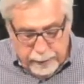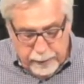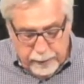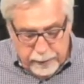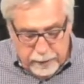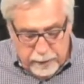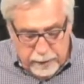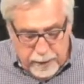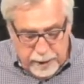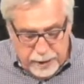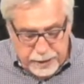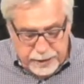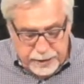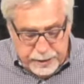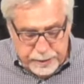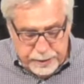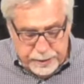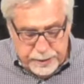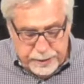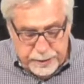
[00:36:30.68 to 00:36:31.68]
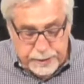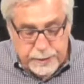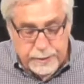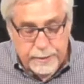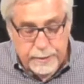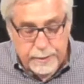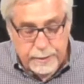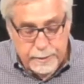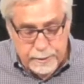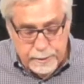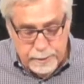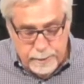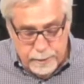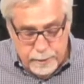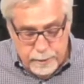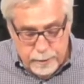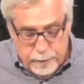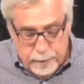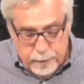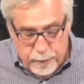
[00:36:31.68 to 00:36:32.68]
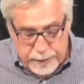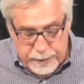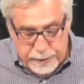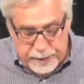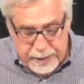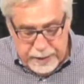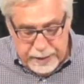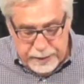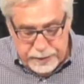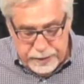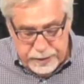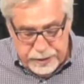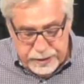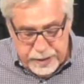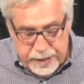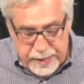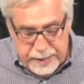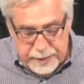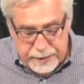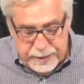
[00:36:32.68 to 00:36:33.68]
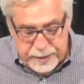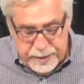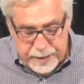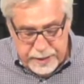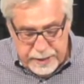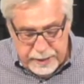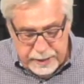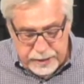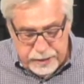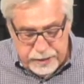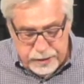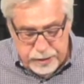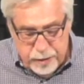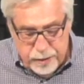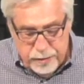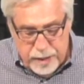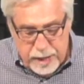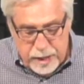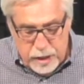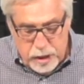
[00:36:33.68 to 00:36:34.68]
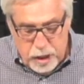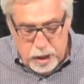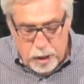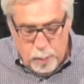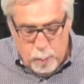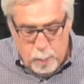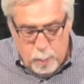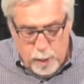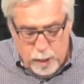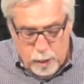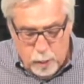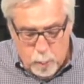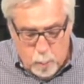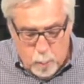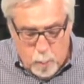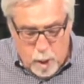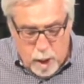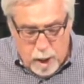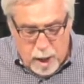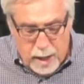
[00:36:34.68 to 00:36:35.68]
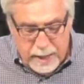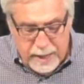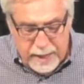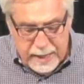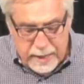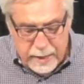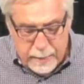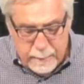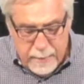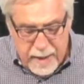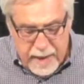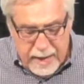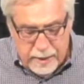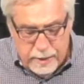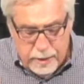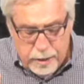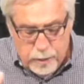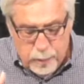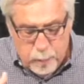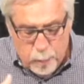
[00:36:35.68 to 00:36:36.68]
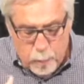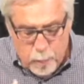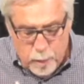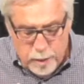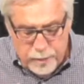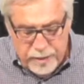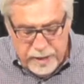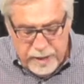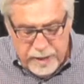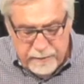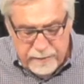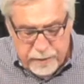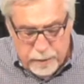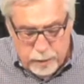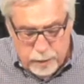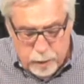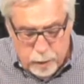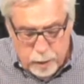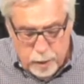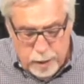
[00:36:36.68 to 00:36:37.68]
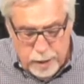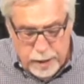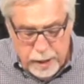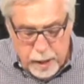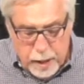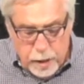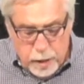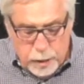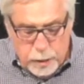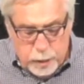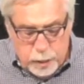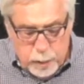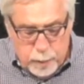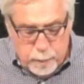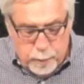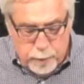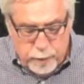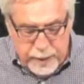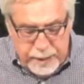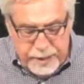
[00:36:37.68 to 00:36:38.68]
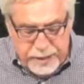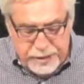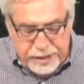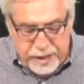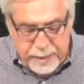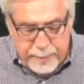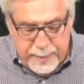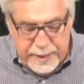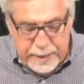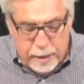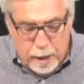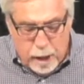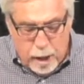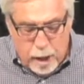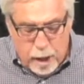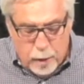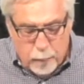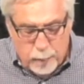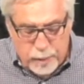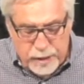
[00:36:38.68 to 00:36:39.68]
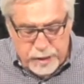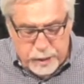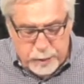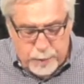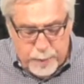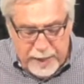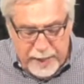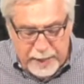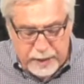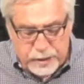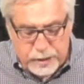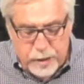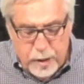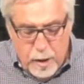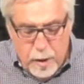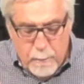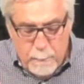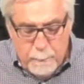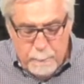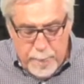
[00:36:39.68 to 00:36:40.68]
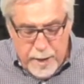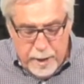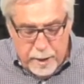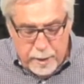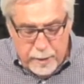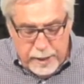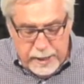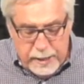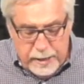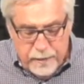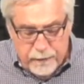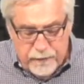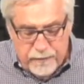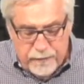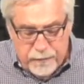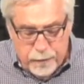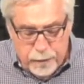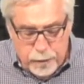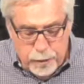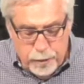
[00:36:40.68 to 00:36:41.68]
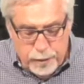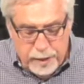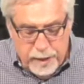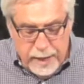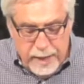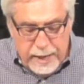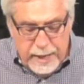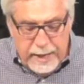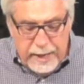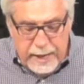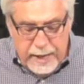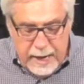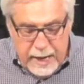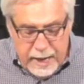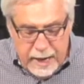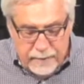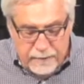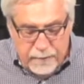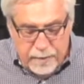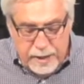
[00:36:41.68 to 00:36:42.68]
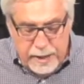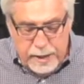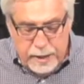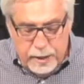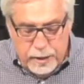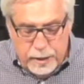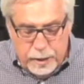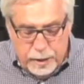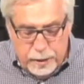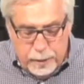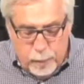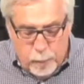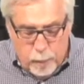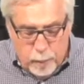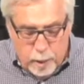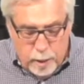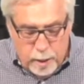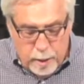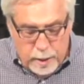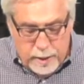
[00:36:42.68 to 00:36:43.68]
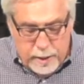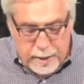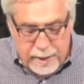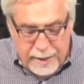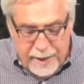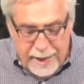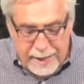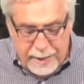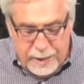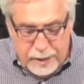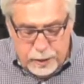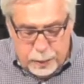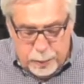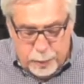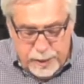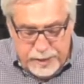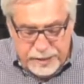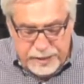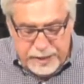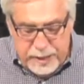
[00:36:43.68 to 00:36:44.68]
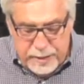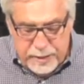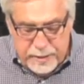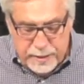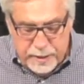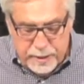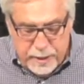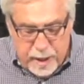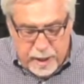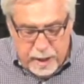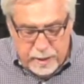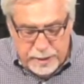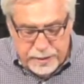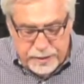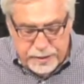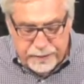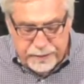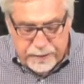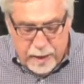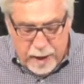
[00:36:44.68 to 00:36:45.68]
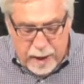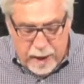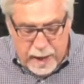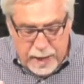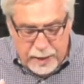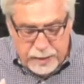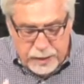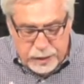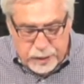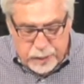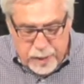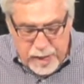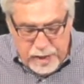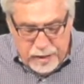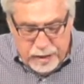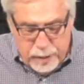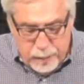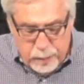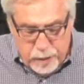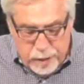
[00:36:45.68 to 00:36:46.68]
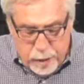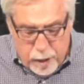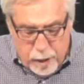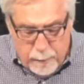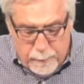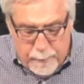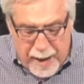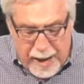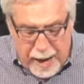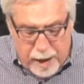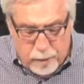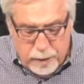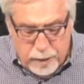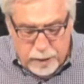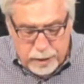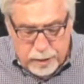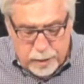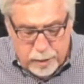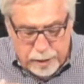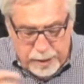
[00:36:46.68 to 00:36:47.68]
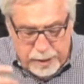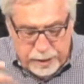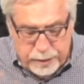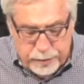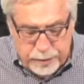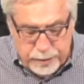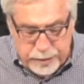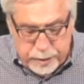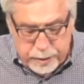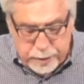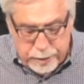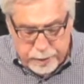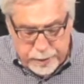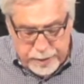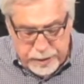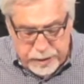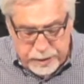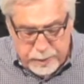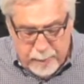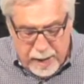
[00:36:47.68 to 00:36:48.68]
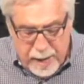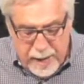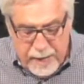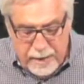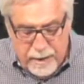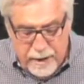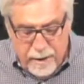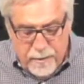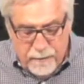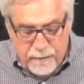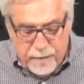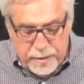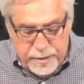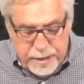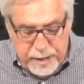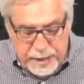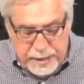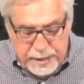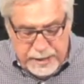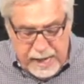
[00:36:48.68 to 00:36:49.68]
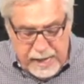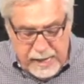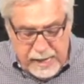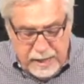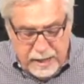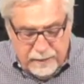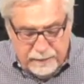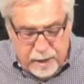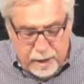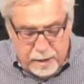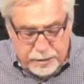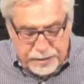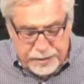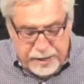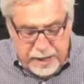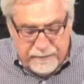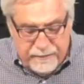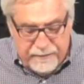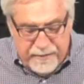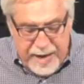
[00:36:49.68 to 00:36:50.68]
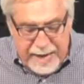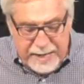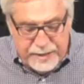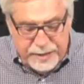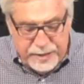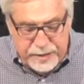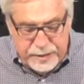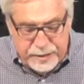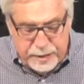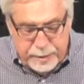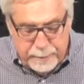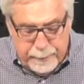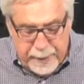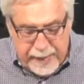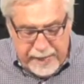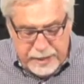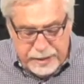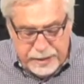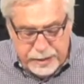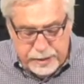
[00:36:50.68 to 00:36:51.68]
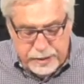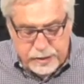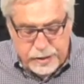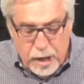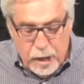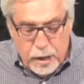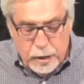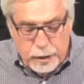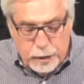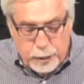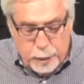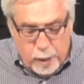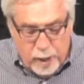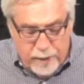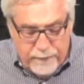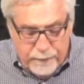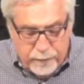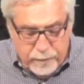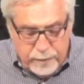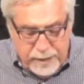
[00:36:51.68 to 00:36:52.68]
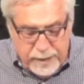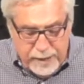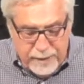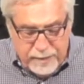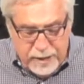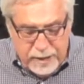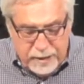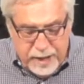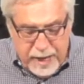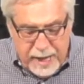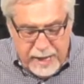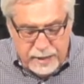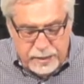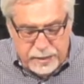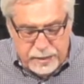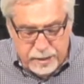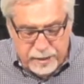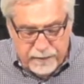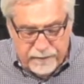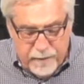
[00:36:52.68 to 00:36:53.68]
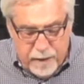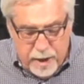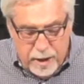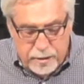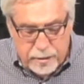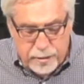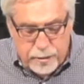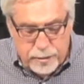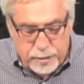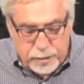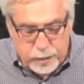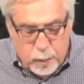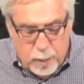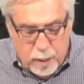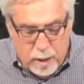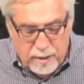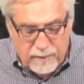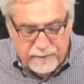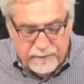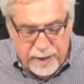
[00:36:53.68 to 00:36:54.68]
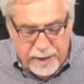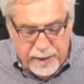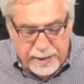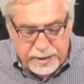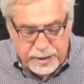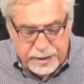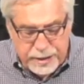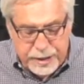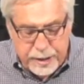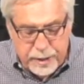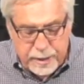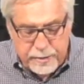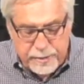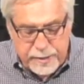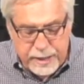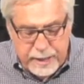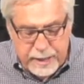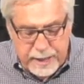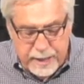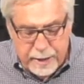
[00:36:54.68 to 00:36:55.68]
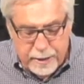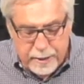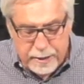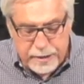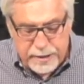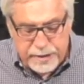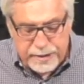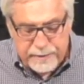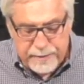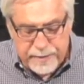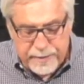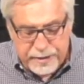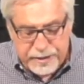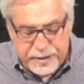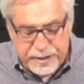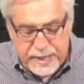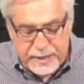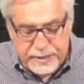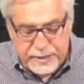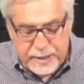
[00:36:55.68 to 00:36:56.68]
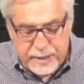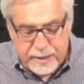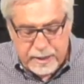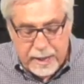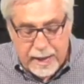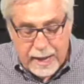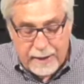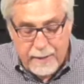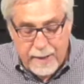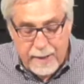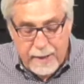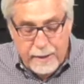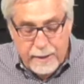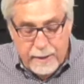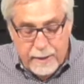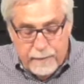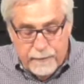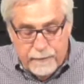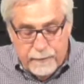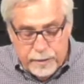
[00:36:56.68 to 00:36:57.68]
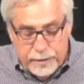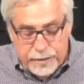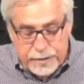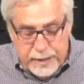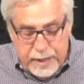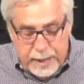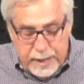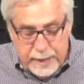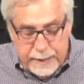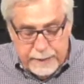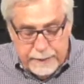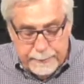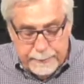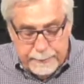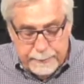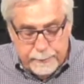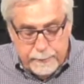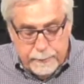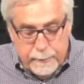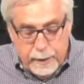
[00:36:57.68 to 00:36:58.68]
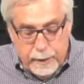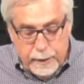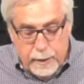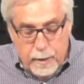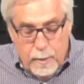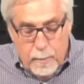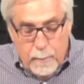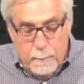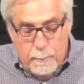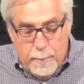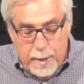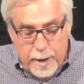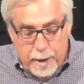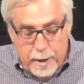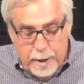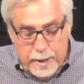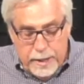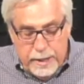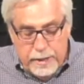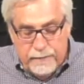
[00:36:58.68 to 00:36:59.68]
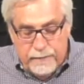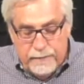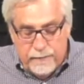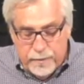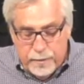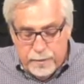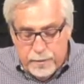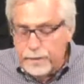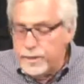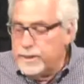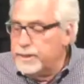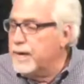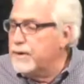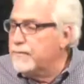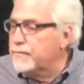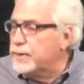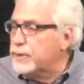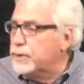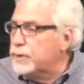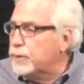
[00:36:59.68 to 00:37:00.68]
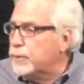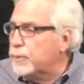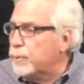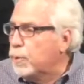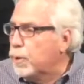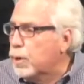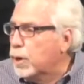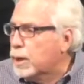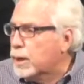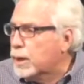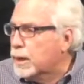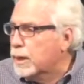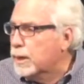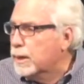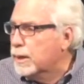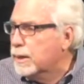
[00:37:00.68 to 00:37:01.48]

Colossians 1:10 says this, so that you will walk in a manner worthy of the Lord to please him in all respects, bearing fruit in every good work and increasing in the knowledge of God, strengthened with all power according to his glorious might, for the attaining of all steadfastness and patience, joyfully giving thanks to the Father who is qualified to share in the inheritance of the saints in the light. Verse 10 bearing fruit in every good work.